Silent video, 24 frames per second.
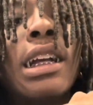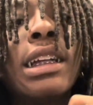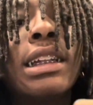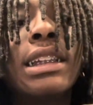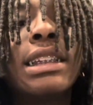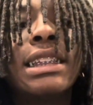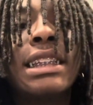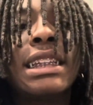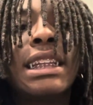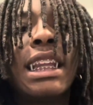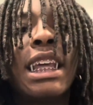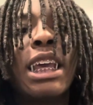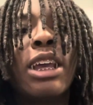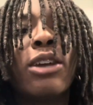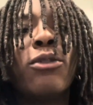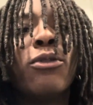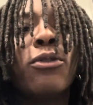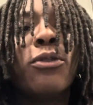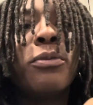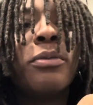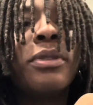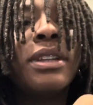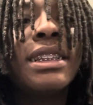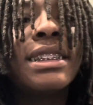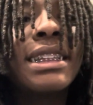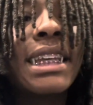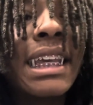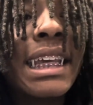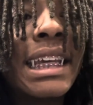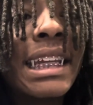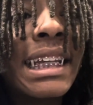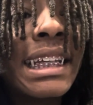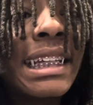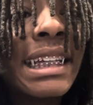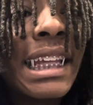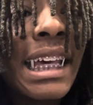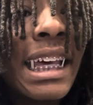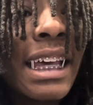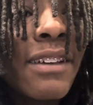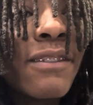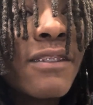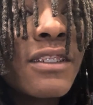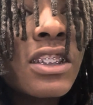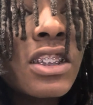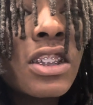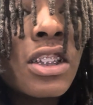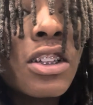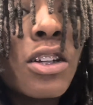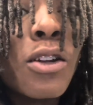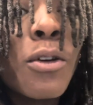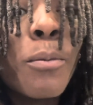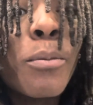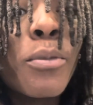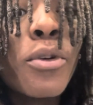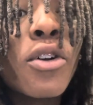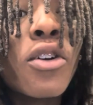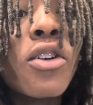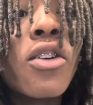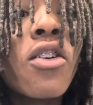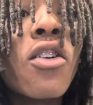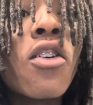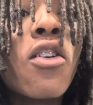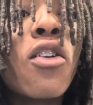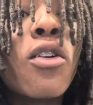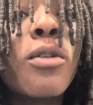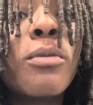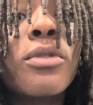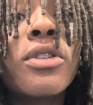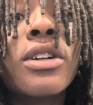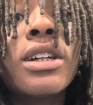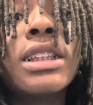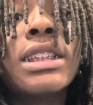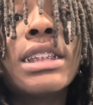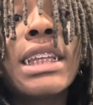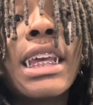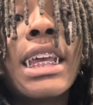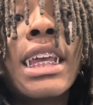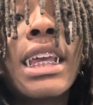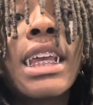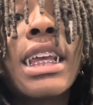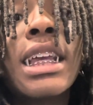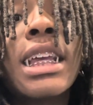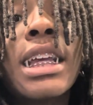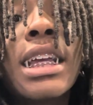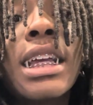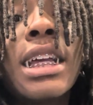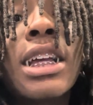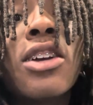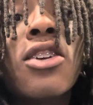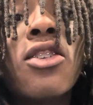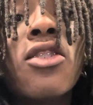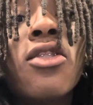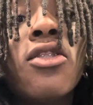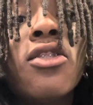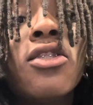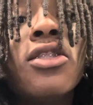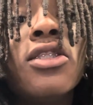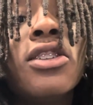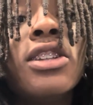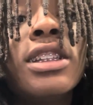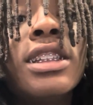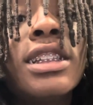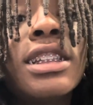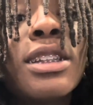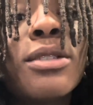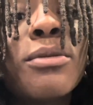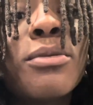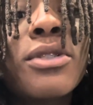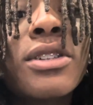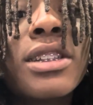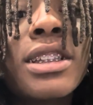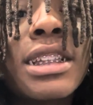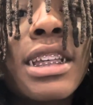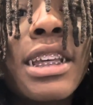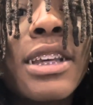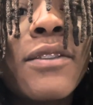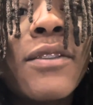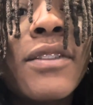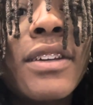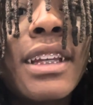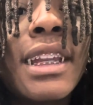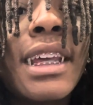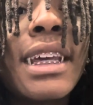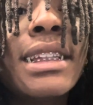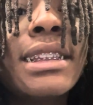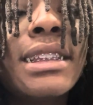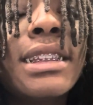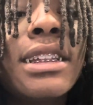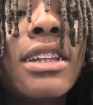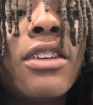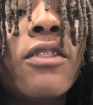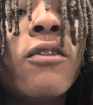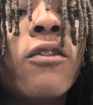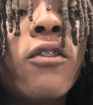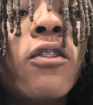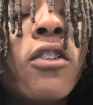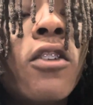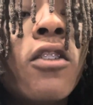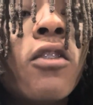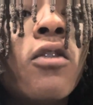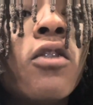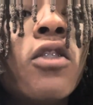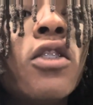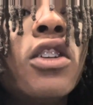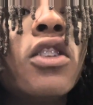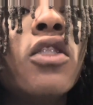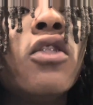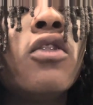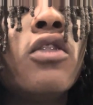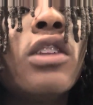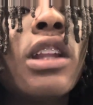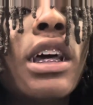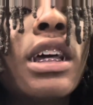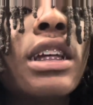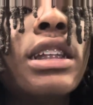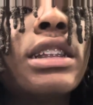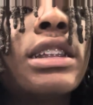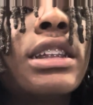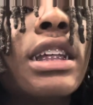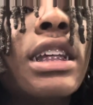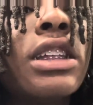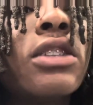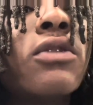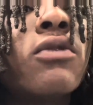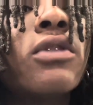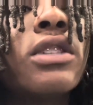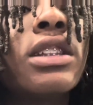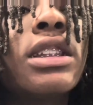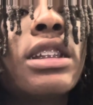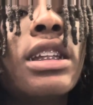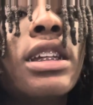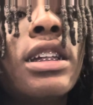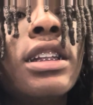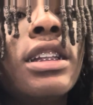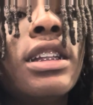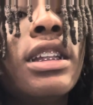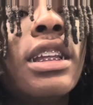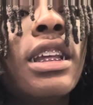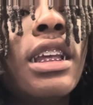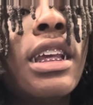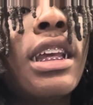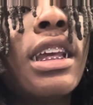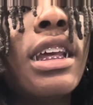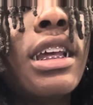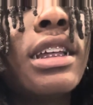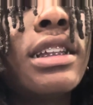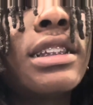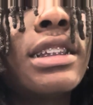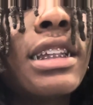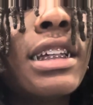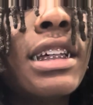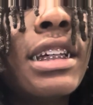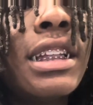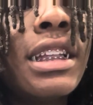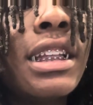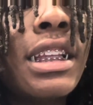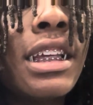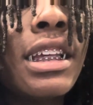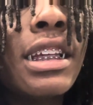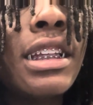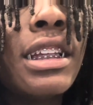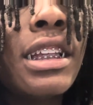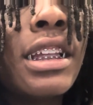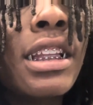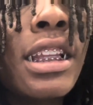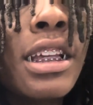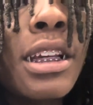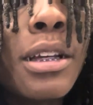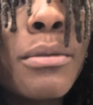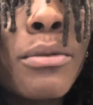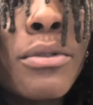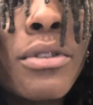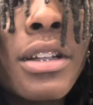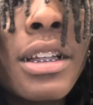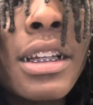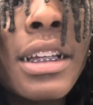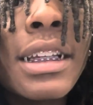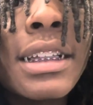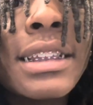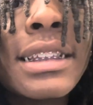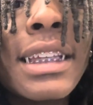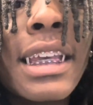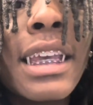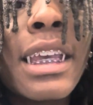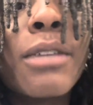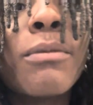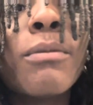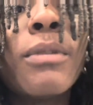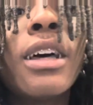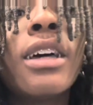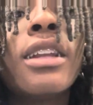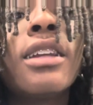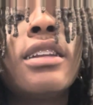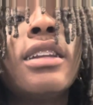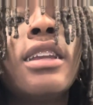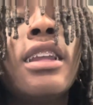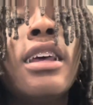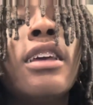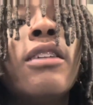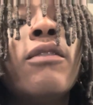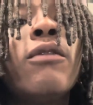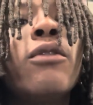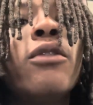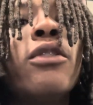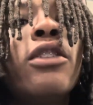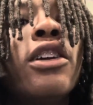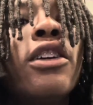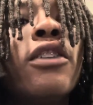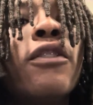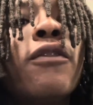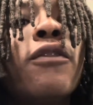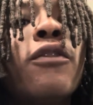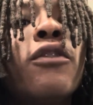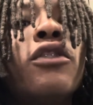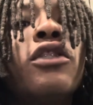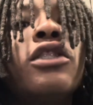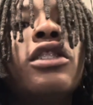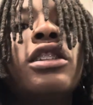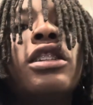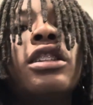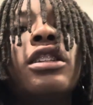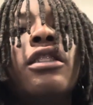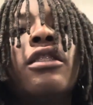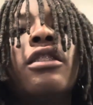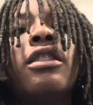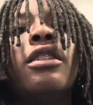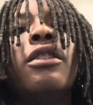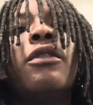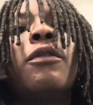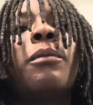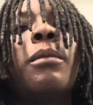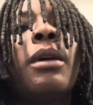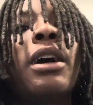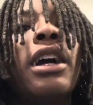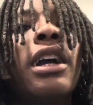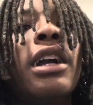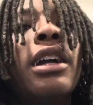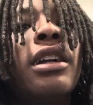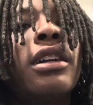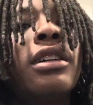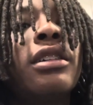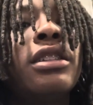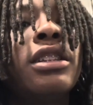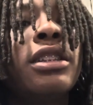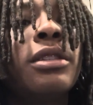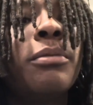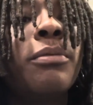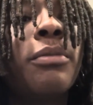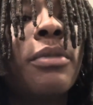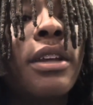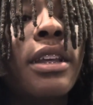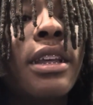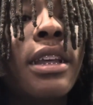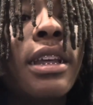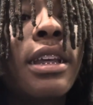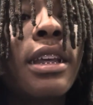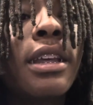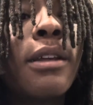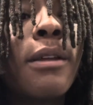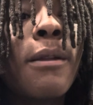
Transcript: Today we'll be taking a dive into the Pearl Harbor attack. On December 7, 1941, the United States was suddenly and deliberately attacked by the naval and air forces of the Empire of Japan,